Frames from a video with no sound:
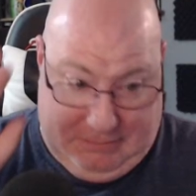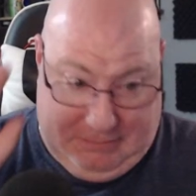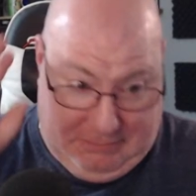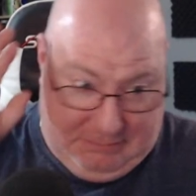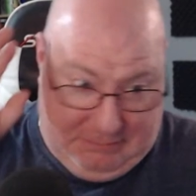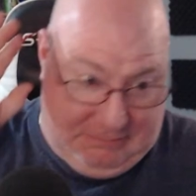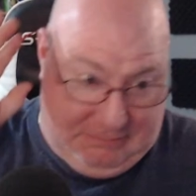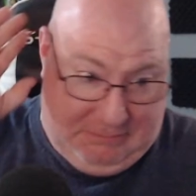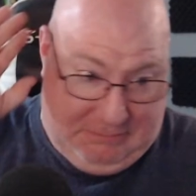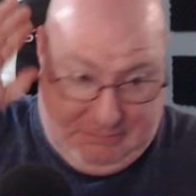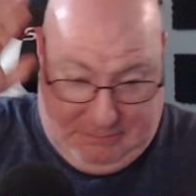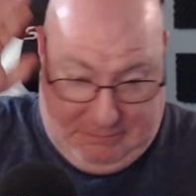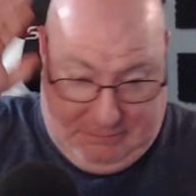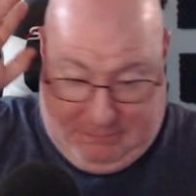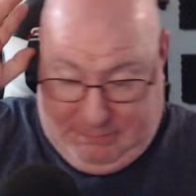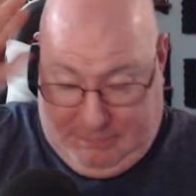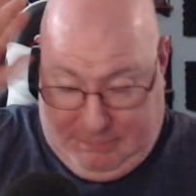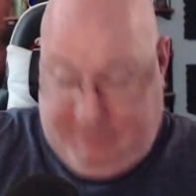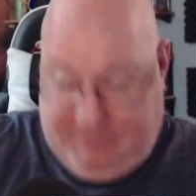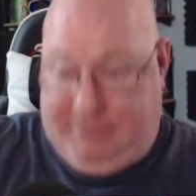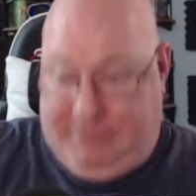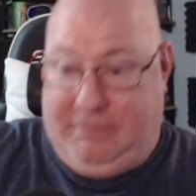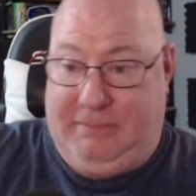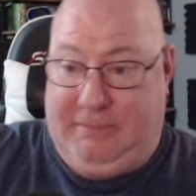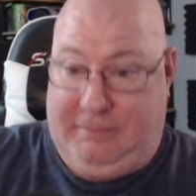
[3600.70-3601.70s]
Yeah, so
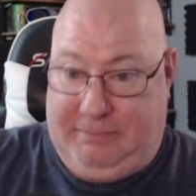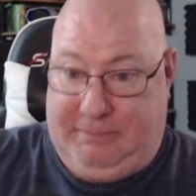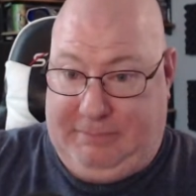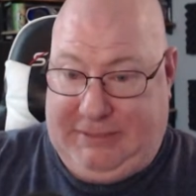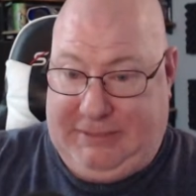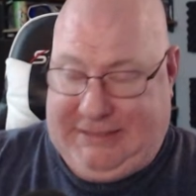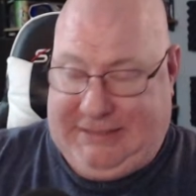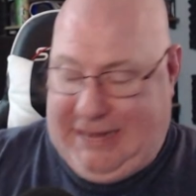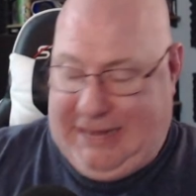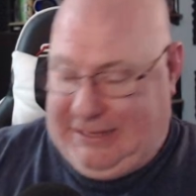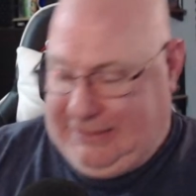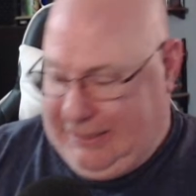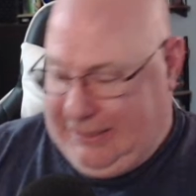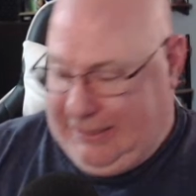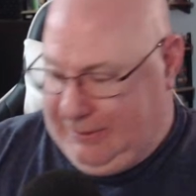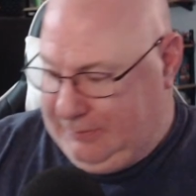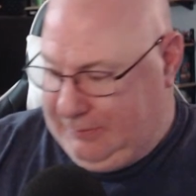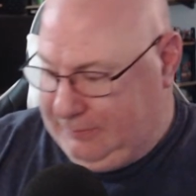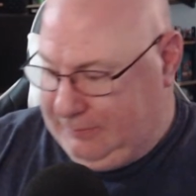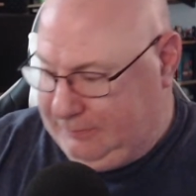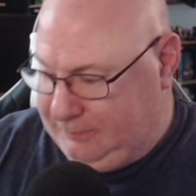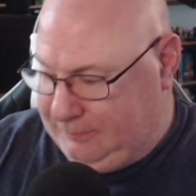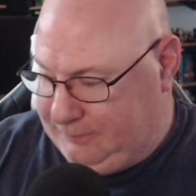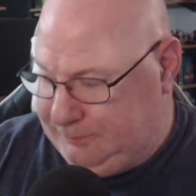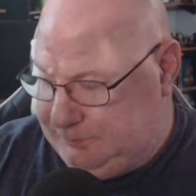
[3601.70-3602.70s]
what you're thinking of
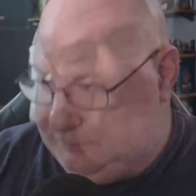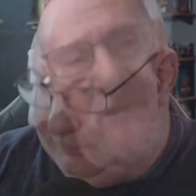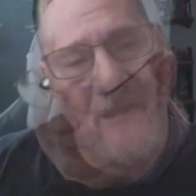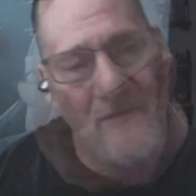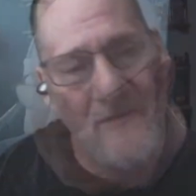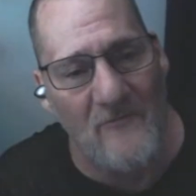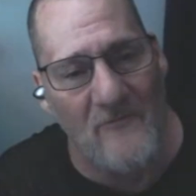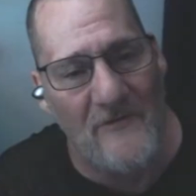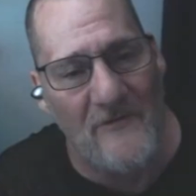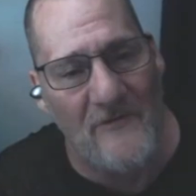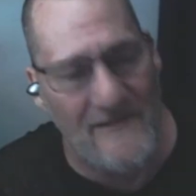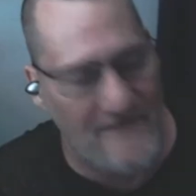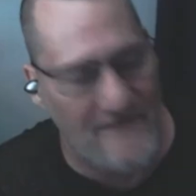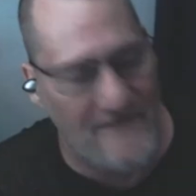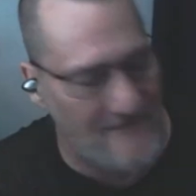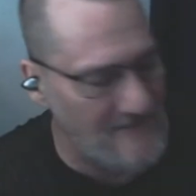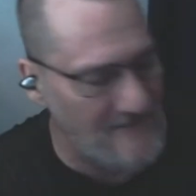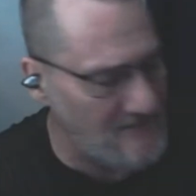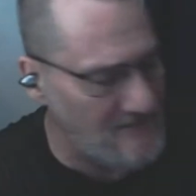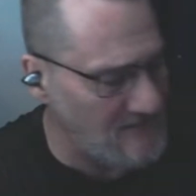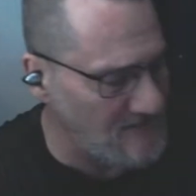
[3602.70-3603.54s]
with a blood witch?